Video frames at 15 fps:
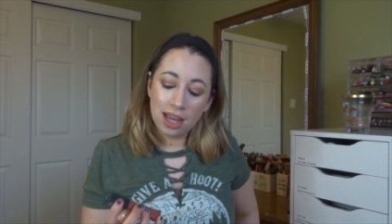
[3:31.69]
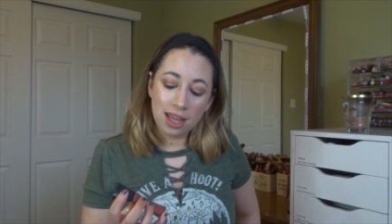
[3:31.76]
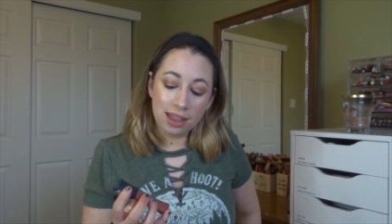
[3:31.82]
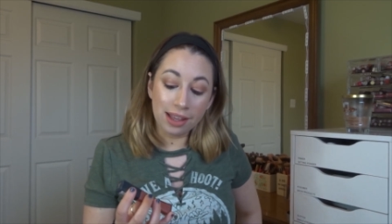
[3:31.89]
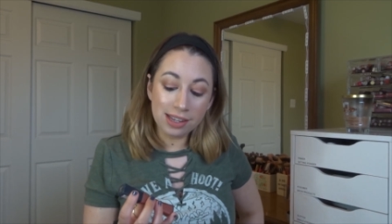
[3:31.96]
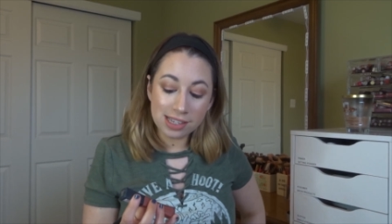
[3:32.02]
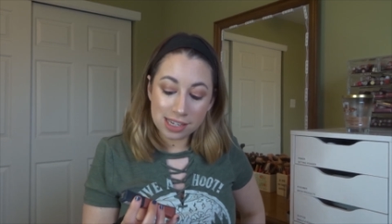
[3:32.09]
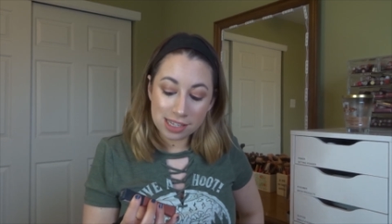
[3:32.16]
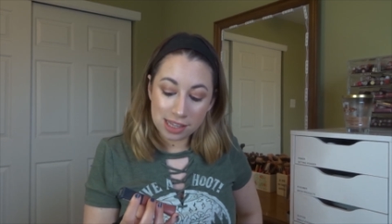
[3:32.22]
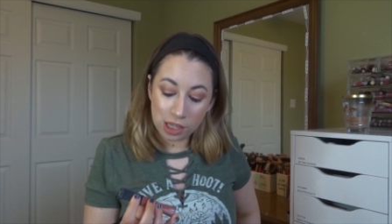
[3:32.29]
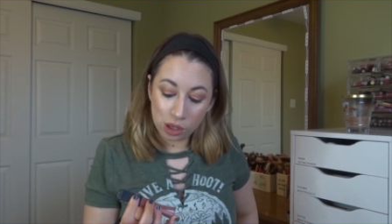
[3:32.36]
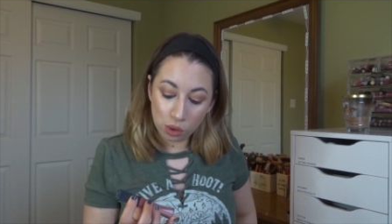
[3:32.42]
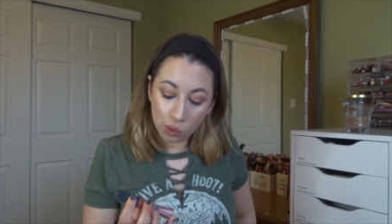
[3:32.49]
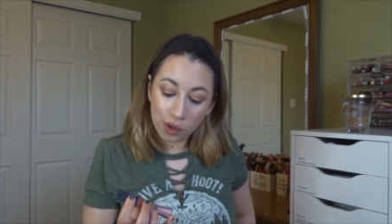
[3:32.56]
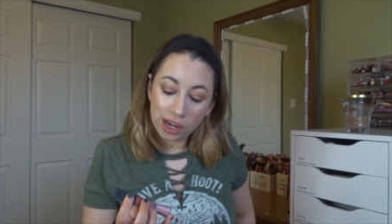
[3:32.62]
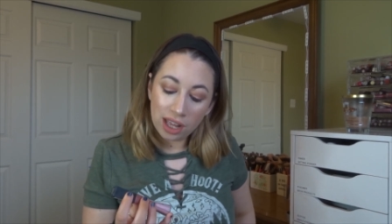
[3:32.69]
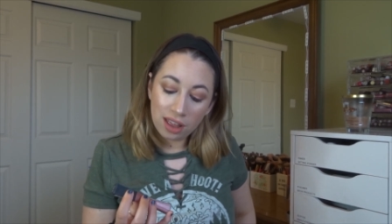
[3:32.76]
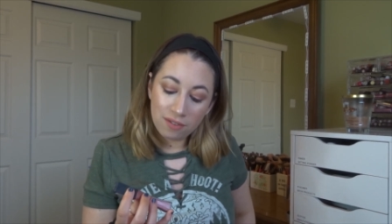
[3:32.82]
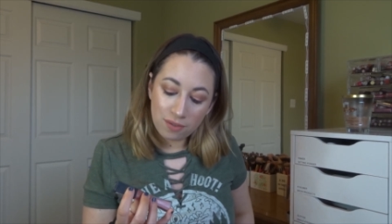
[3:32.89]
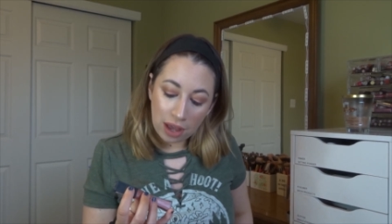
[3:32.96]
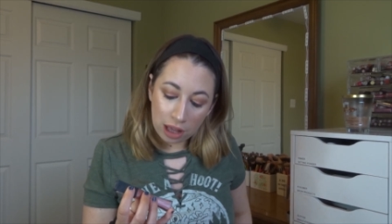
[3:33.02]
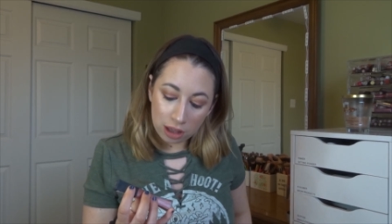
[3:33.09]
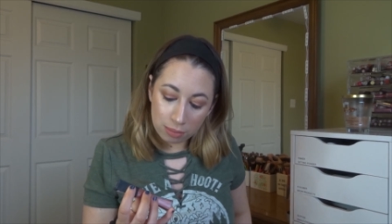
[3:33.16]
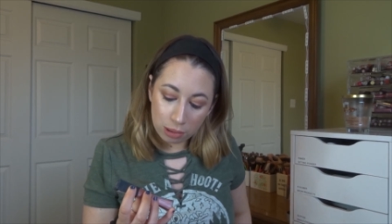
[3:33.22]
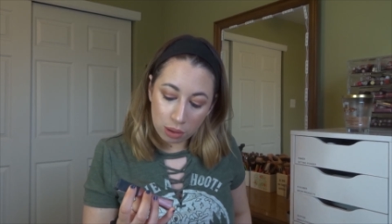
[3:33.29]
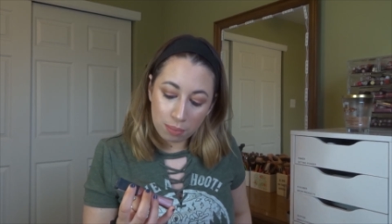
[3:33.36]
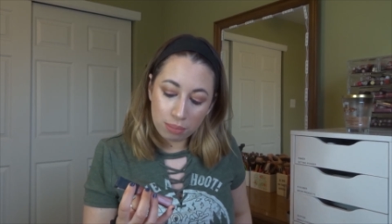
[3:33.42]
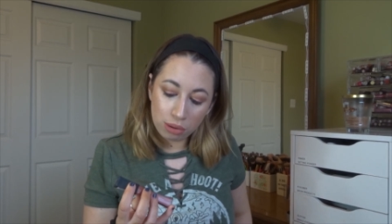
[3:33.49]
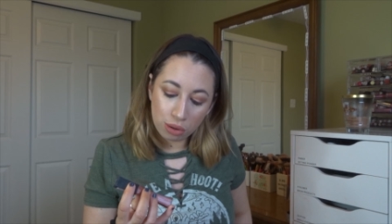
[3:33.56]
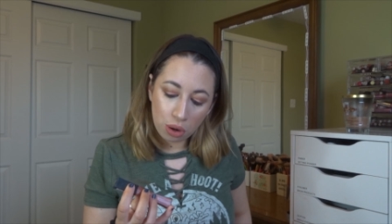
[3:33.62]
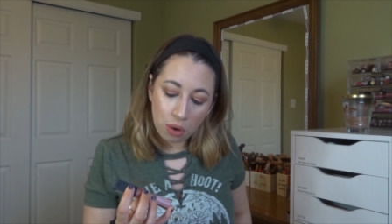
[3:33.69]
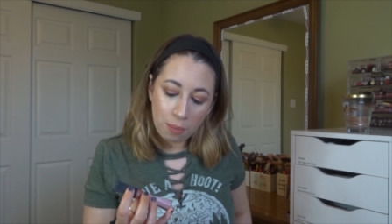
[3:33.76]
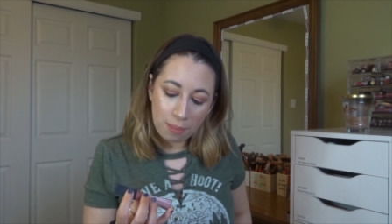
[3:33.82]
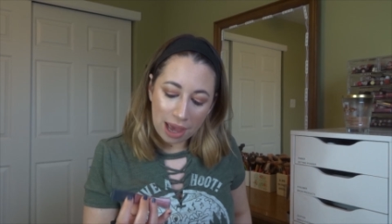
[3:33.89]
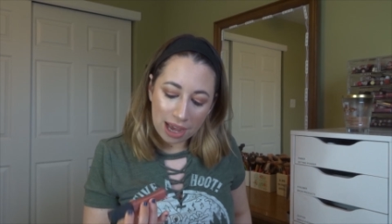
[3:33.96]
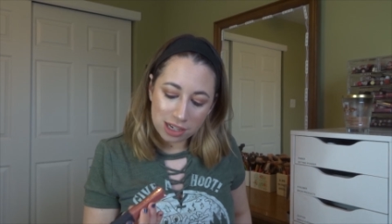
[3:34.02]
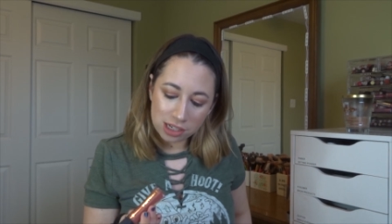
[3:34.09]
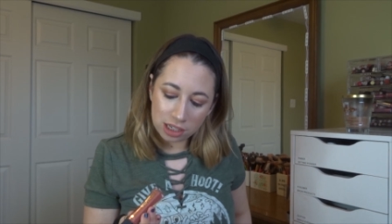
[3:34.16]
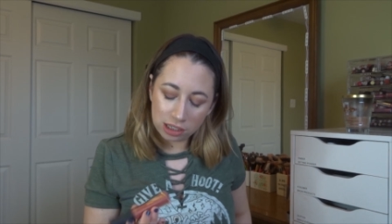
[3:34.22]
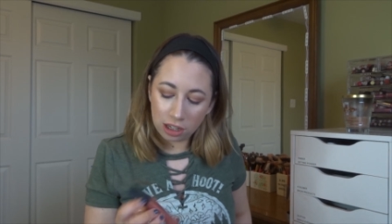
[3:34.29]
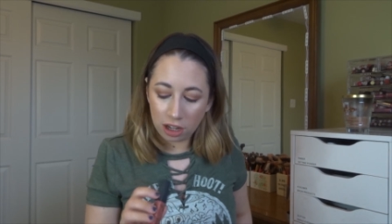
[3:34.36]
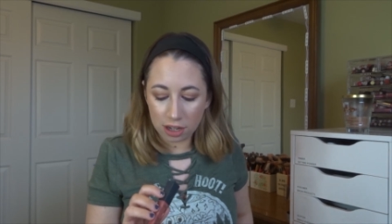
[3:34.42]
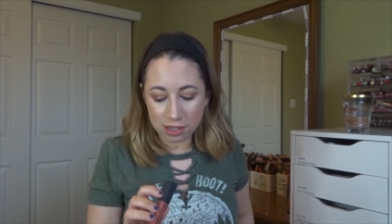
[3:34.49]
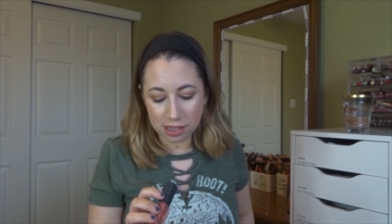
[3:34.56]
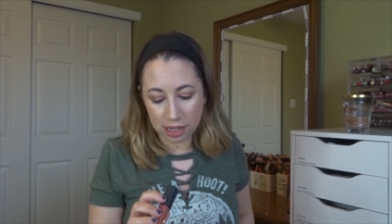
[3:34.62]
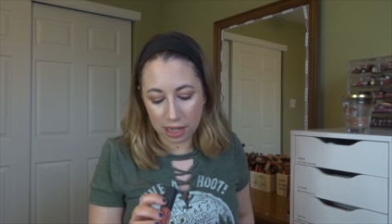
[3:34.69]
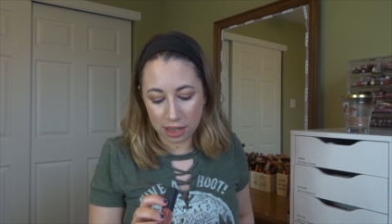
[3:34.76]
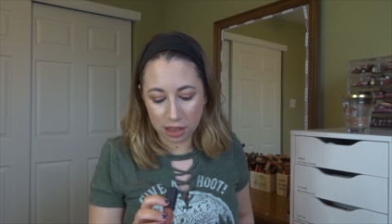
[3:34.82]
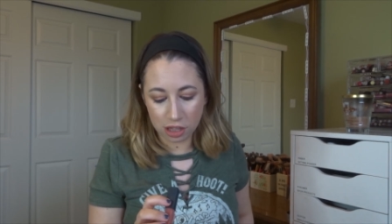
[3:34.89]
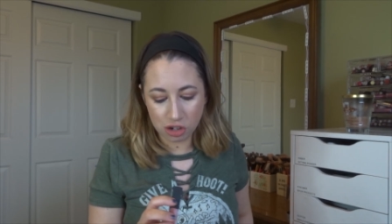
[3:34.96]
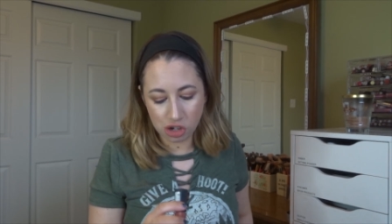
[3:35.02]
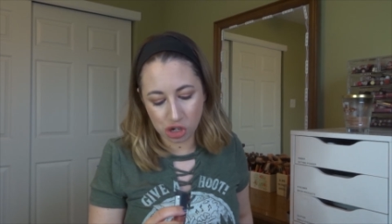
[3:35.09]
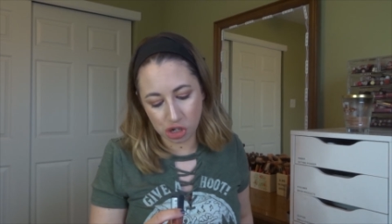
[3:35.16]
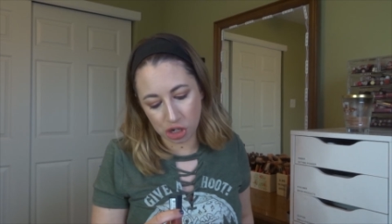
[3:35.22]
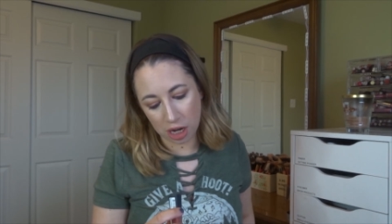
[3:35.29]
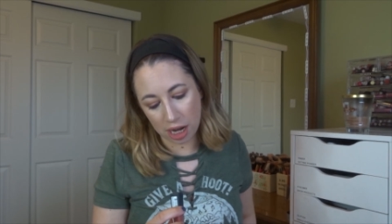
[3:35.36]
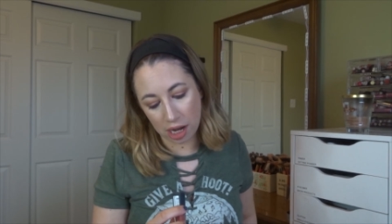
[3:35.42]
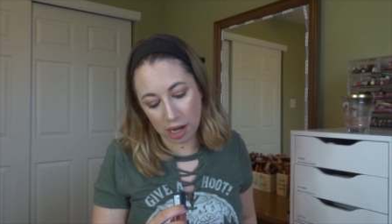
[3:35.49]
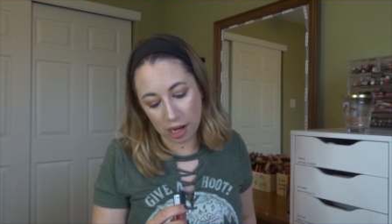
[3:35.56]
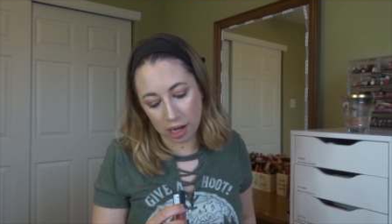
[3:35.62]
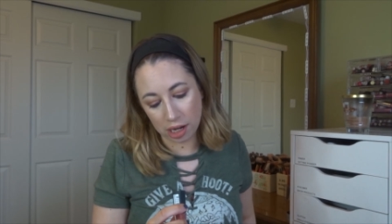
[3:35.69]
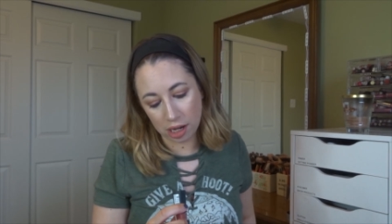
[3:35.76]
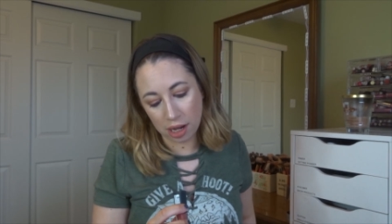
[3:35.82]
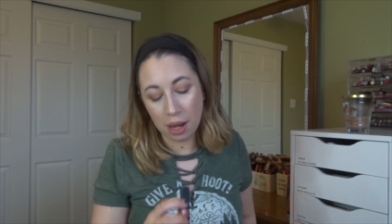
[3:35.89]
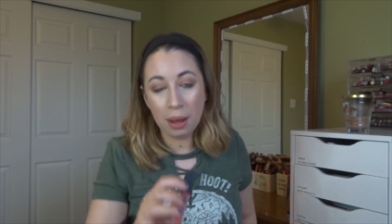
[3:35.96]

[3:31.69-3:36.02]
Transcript: This is the L'Oreal Infallible Pro Matte Gloss in the shade